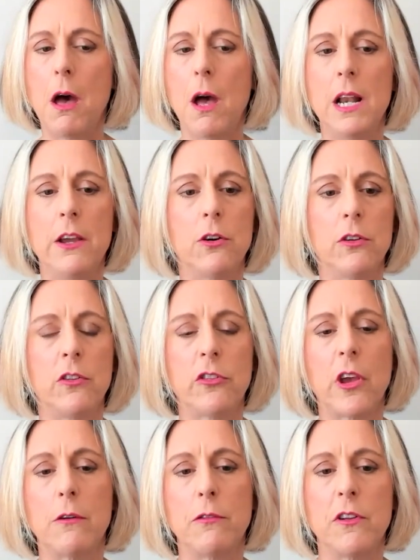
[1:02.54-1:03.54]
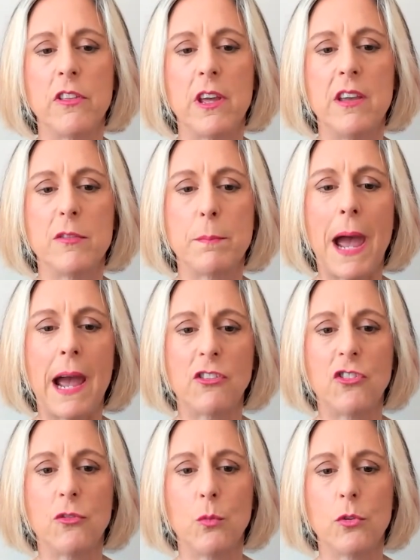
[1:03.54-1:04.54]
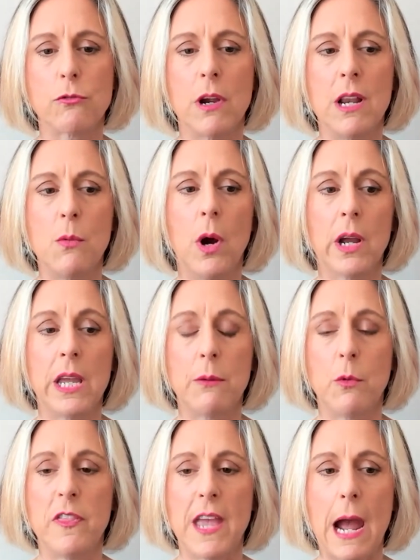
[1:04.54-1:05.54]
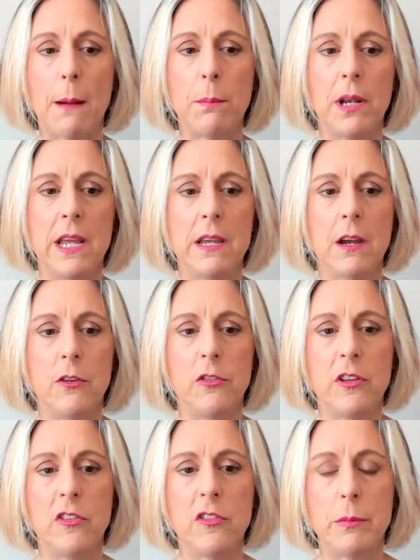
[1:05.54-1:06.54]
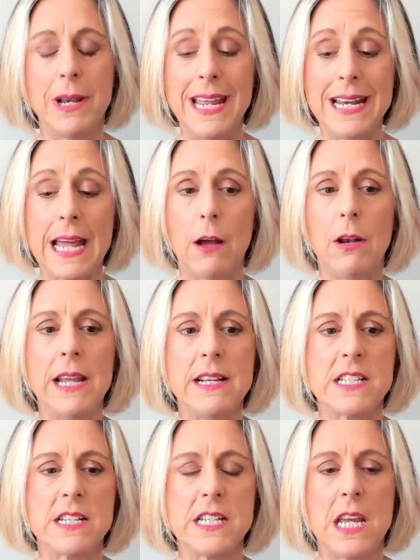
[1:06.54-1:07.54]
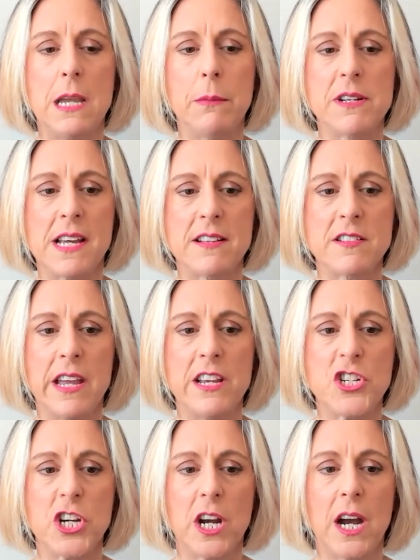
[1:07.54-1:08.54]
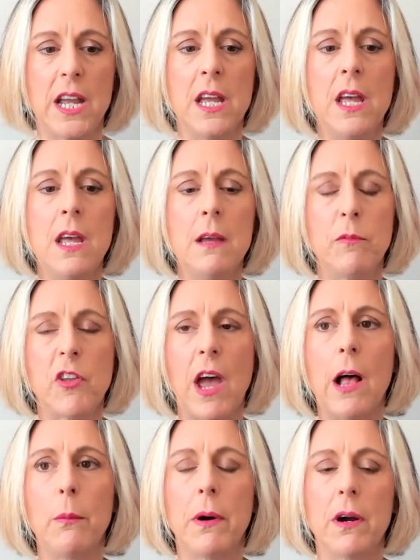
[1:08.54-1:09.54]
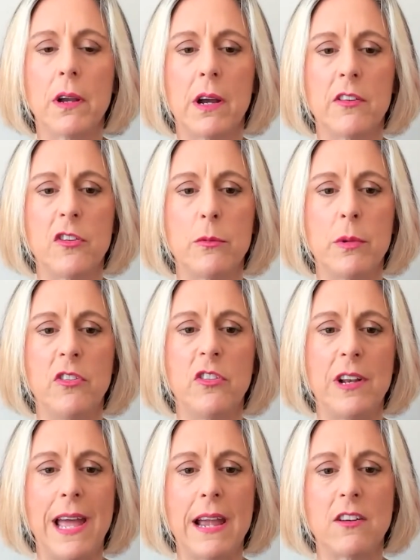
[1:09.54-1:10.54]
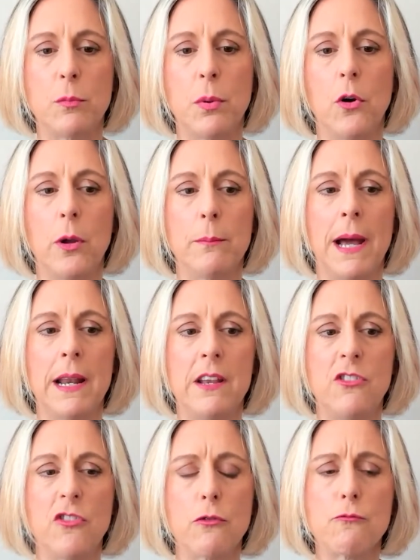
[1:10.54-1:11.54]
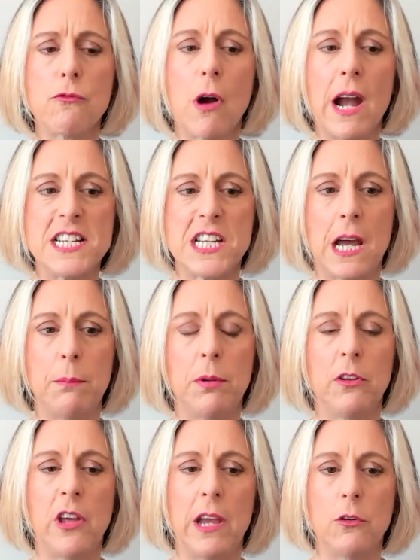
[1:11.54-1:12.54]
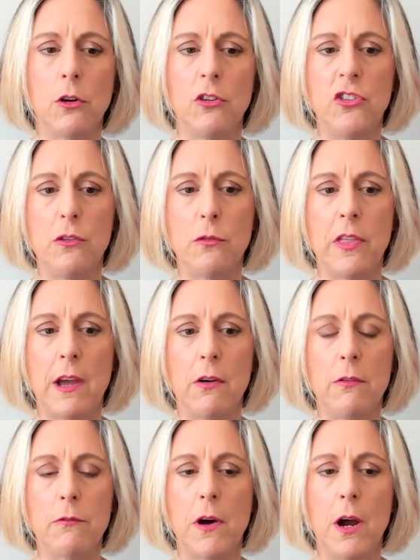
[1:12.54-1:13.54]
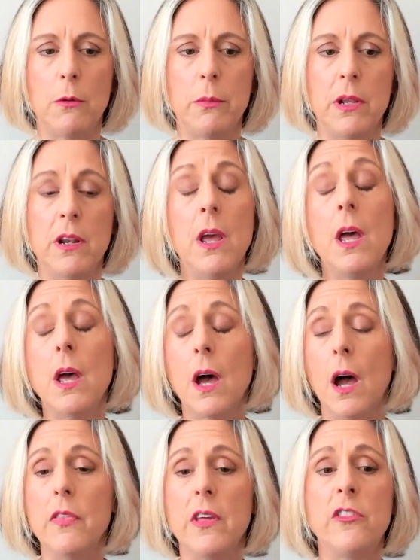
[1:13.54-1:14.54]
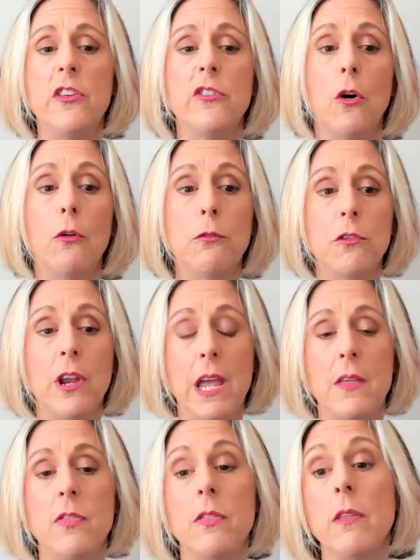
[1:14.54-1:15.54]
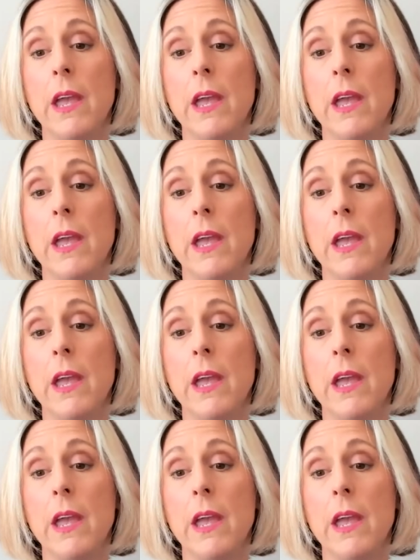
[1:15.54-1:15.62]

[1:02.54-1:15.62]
early on discovered that his passion was really working with the Apple ecosystem, and he now leads a team at SHI to help our customers select, deploy and manage the right Apple technology for their environment. And this is often in